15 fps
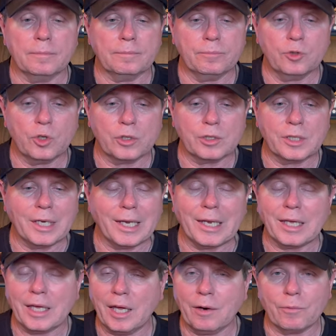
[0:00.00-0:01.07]
just
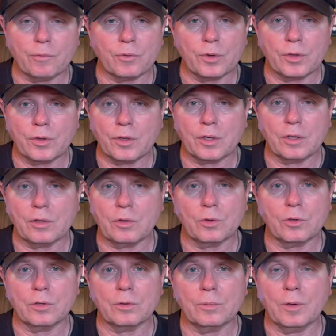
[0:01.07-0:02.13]
getting everything you
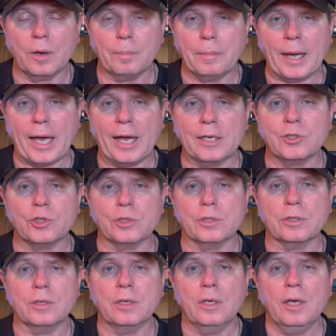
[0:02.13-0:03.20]
could
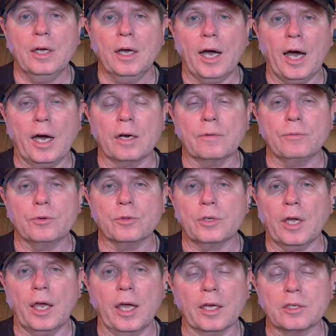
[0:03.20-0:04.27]
imagine out of your
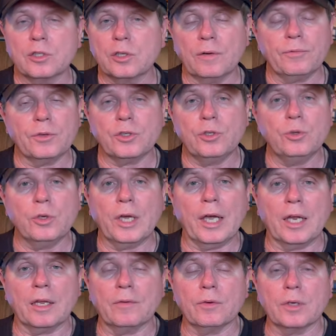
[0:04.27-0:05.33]
tank, stuff that you
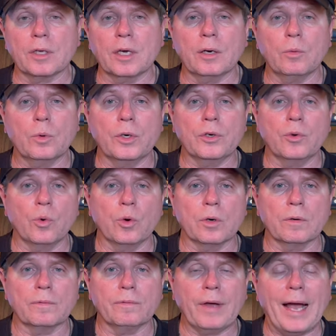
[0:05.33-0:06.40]
can't even get when
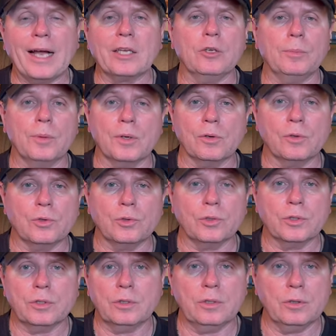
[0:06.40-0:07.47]
you're vacuuming
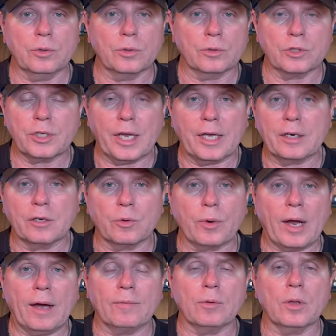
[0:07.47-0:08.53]
your sand and
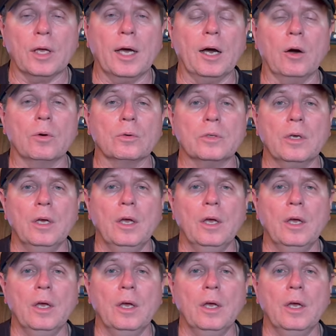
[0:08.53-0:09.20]
gravel out.